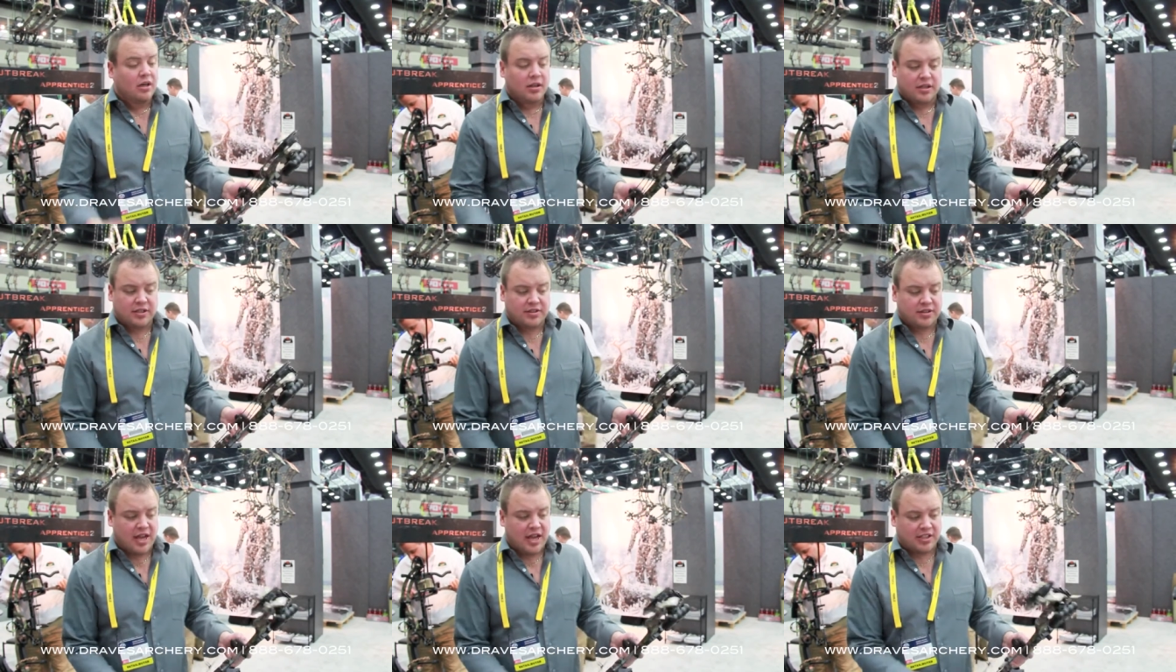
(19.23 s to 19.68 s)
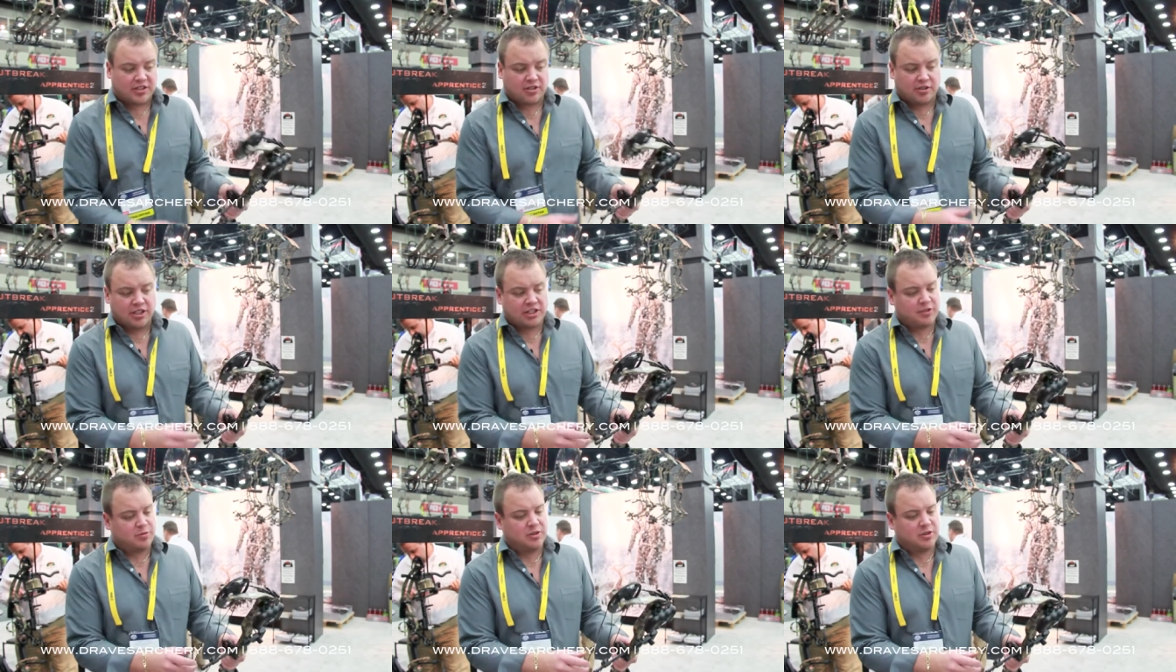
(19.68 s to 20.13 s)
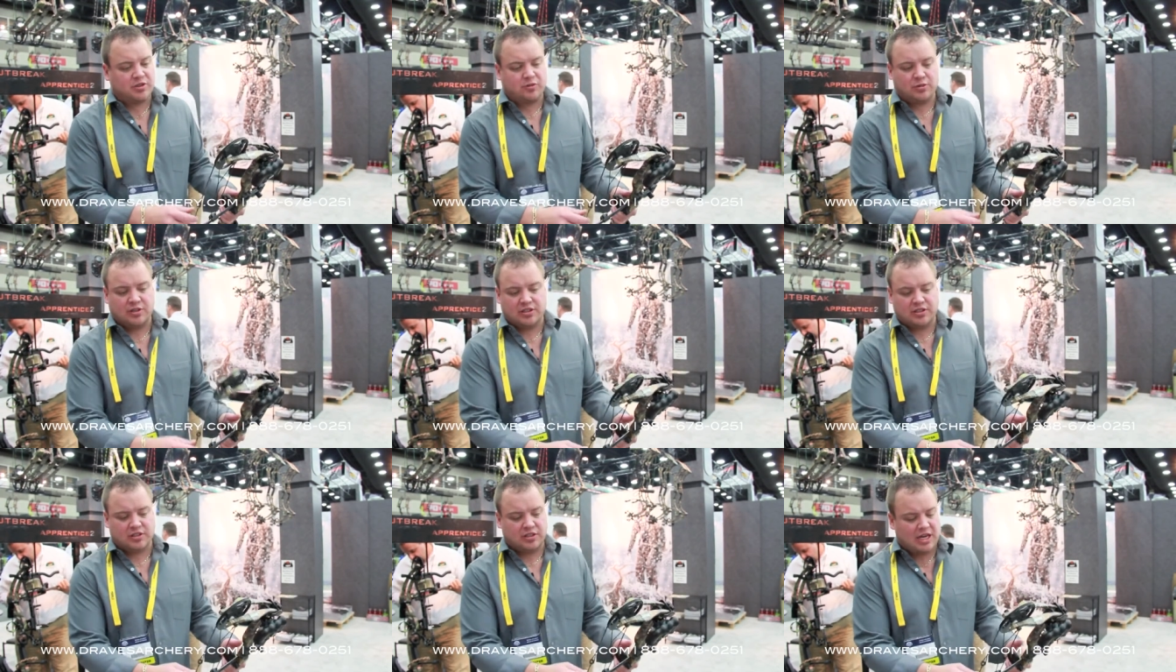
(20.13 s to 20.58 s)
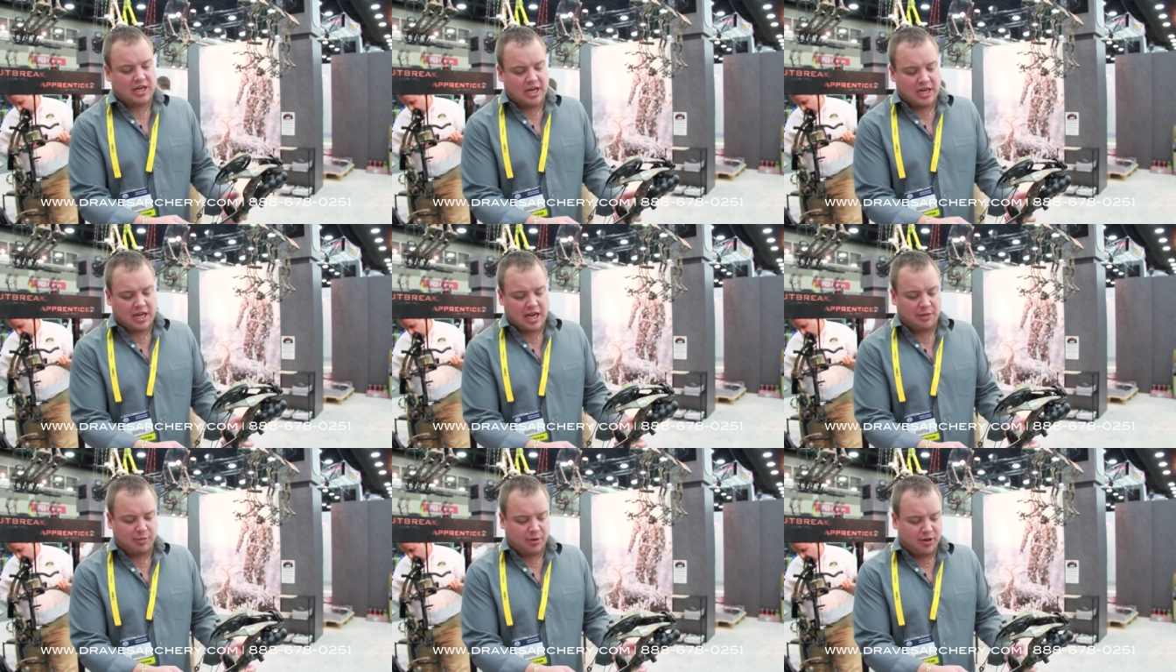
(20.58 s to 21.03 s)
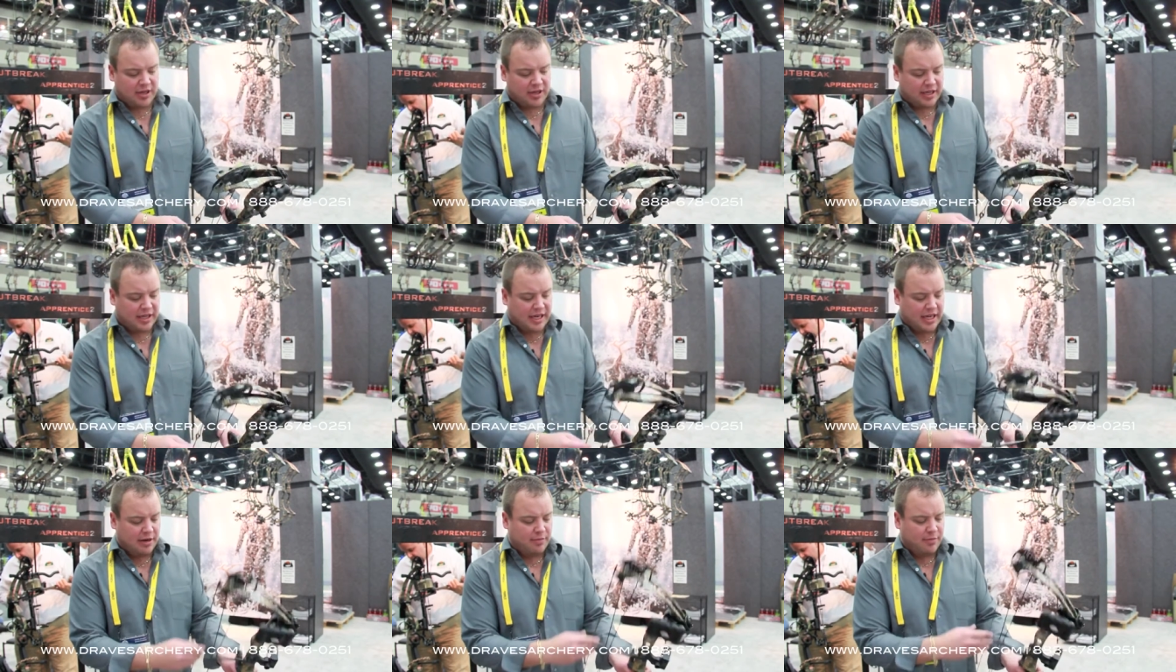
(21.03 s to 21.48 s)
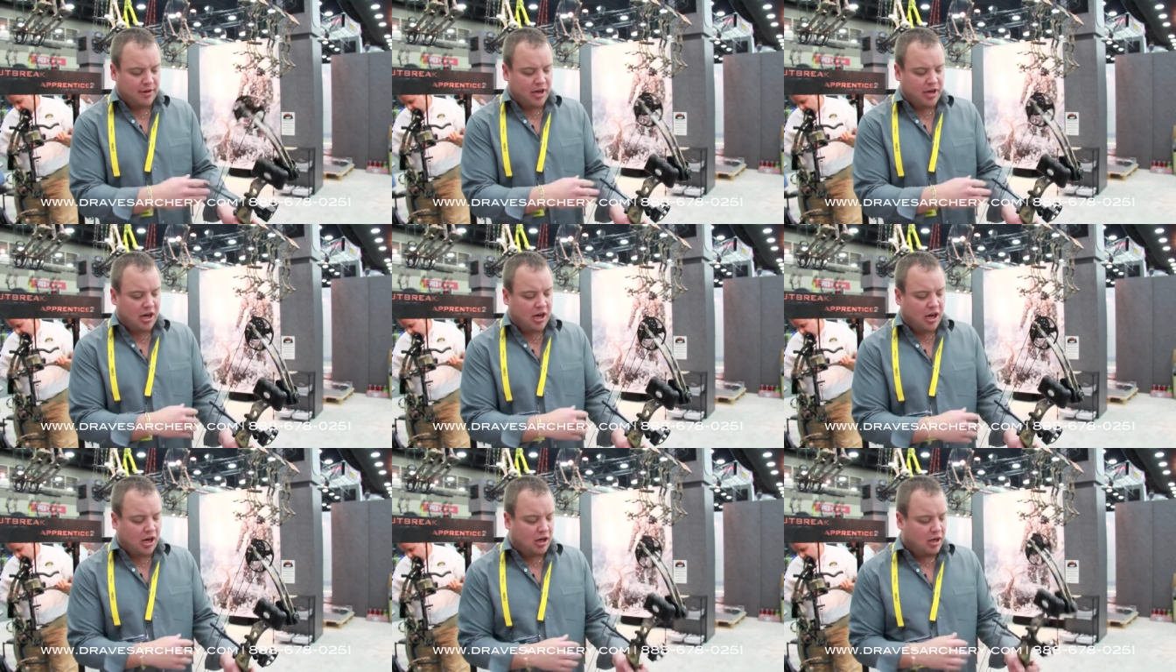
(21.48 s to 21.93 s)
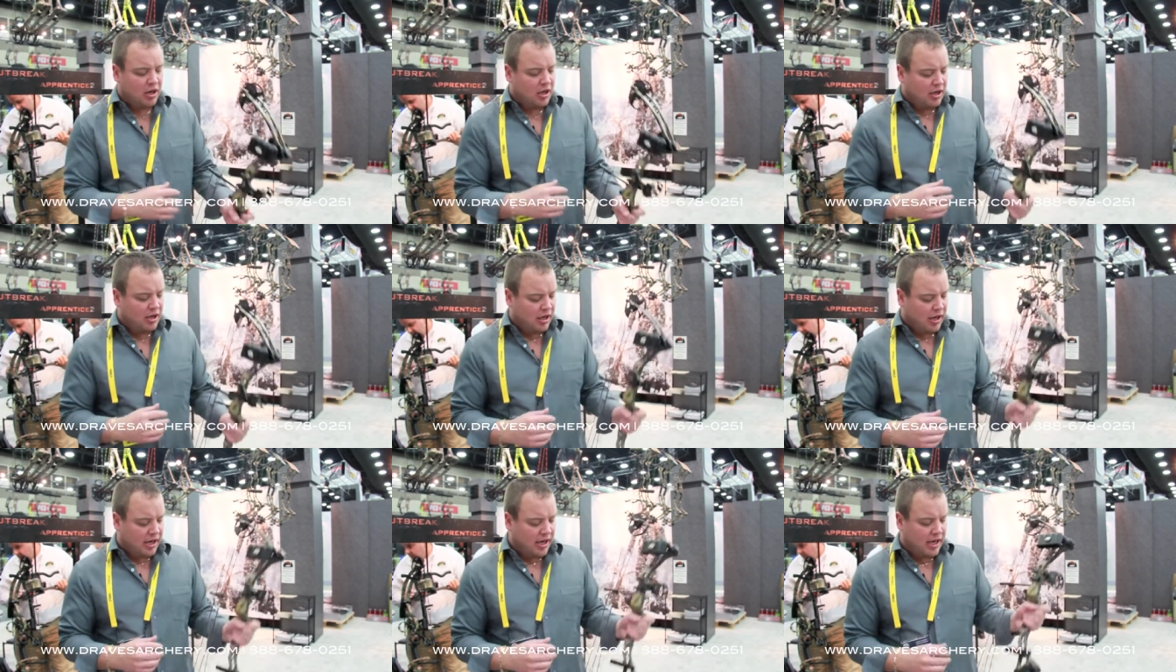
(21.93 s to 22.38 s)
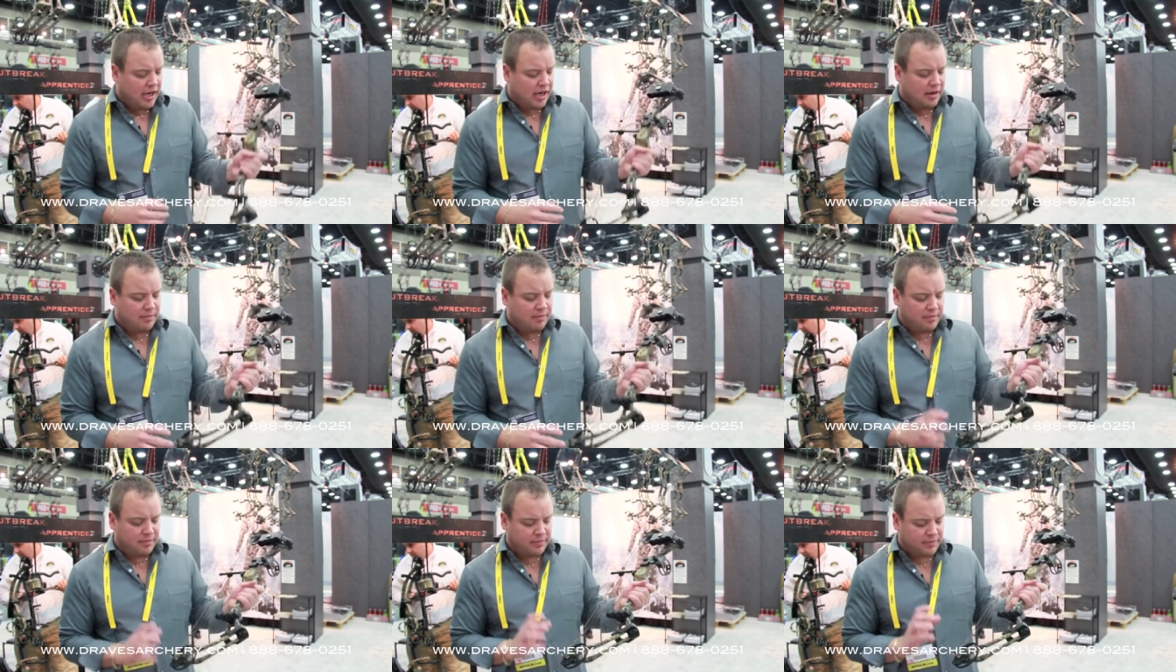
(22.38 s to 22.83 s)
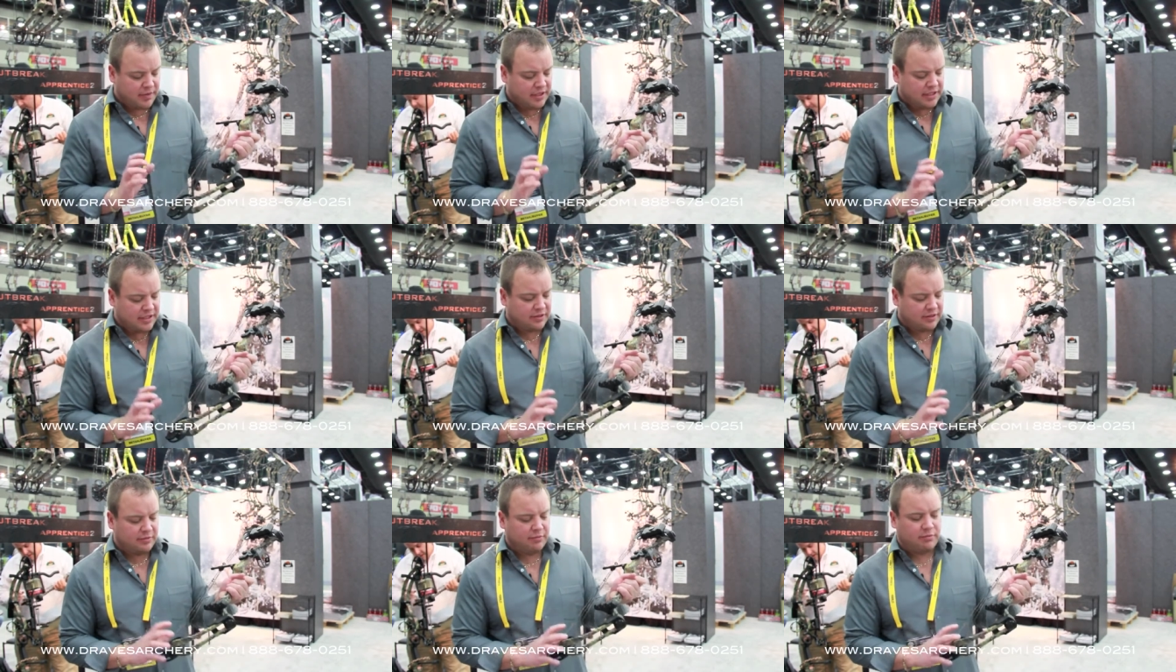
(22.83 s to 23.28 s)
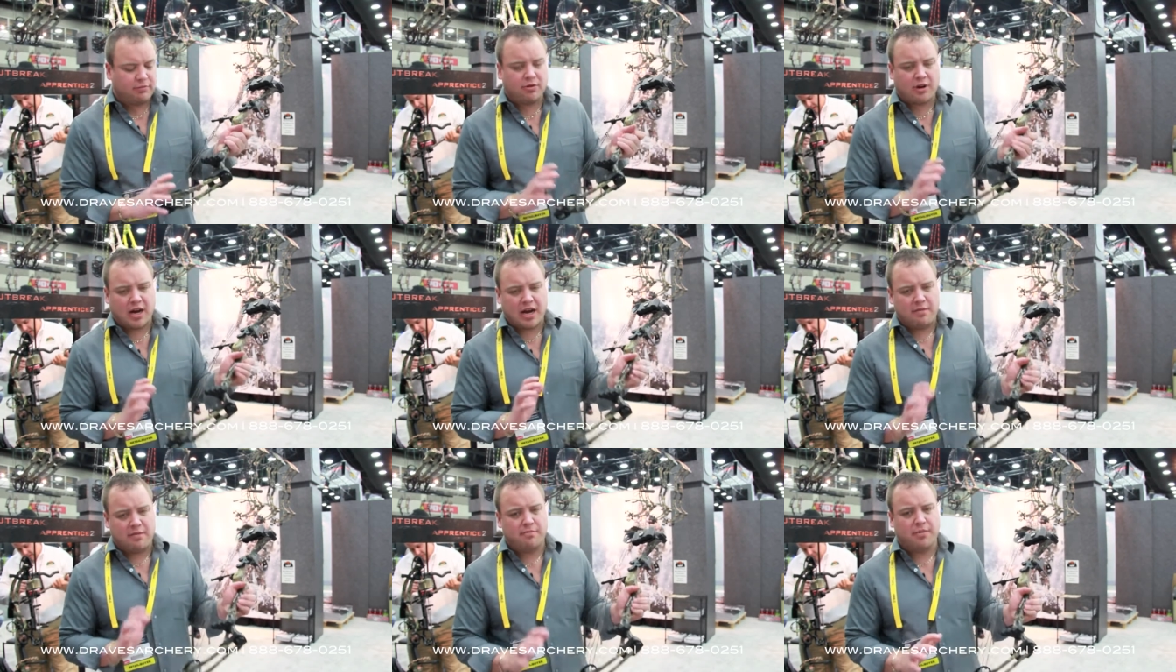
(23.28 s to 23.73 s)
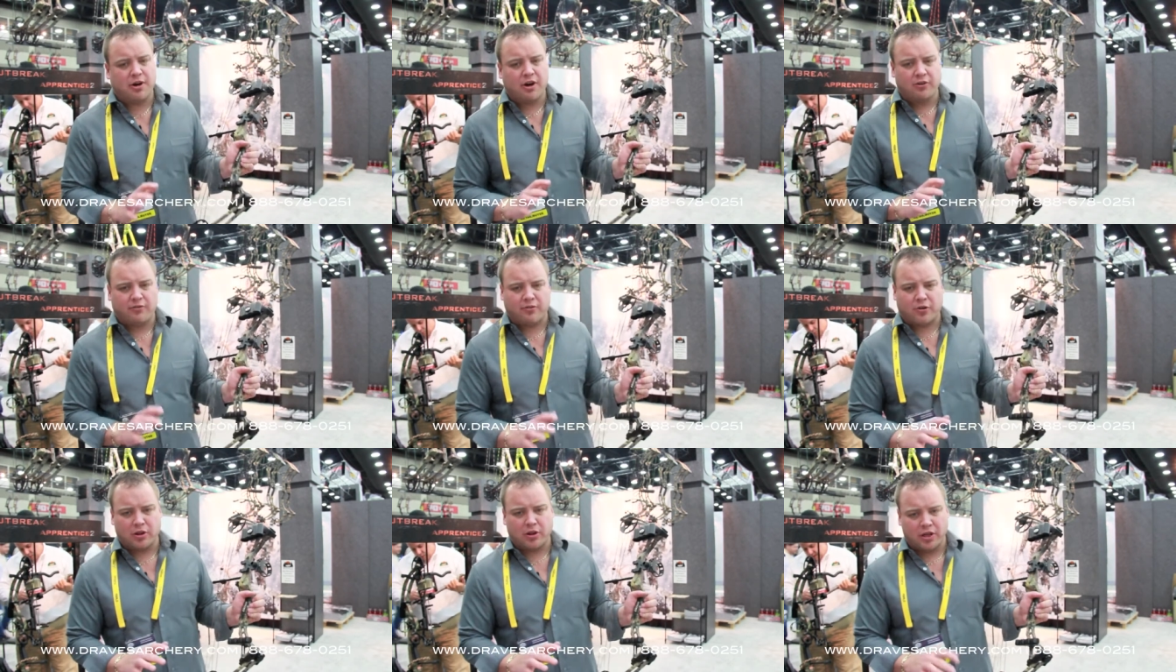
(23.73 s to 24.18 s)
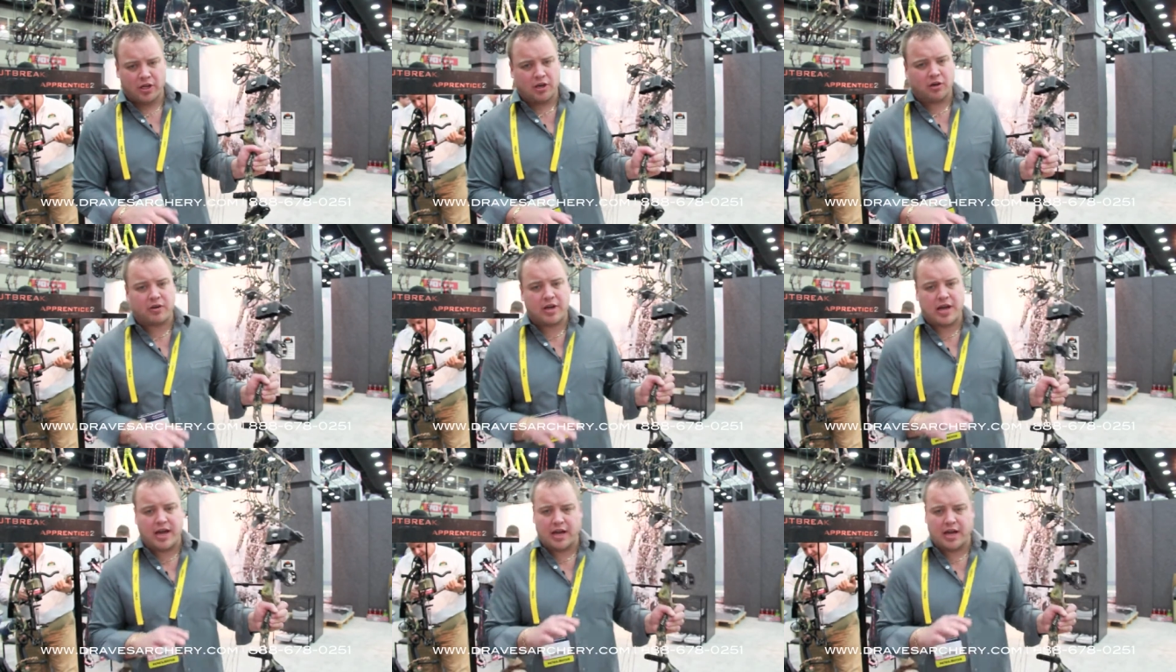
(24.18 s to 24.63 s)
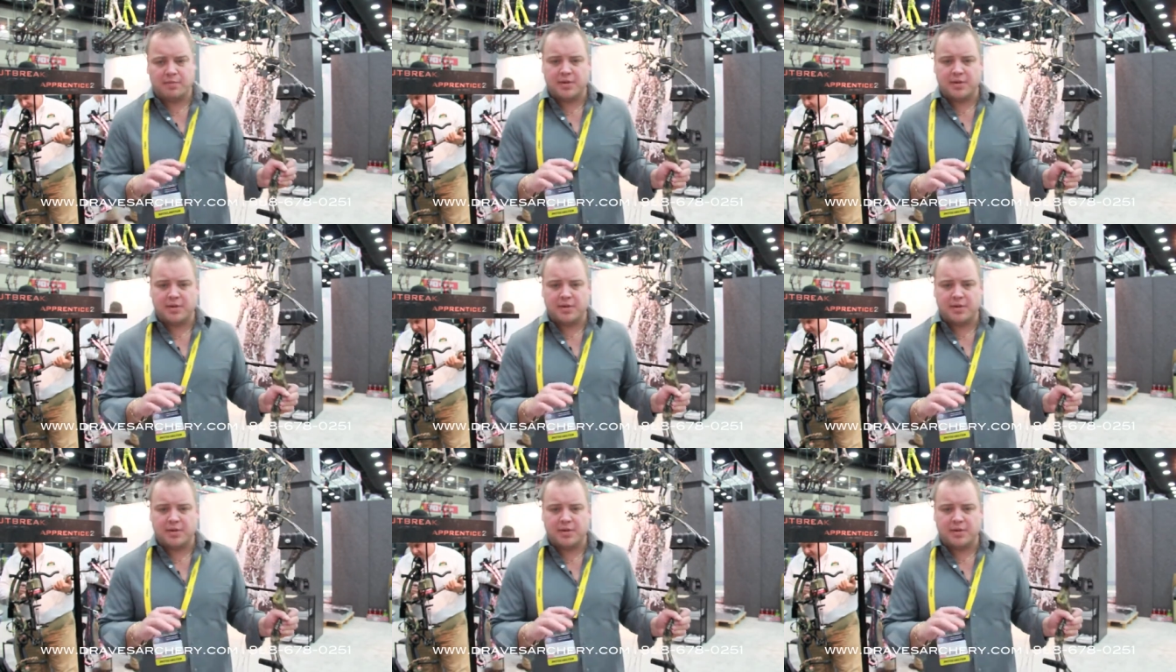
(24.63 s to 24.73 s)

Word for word: This last Christmas we was unable to get them at all. Um, it's a great bow for a little guy.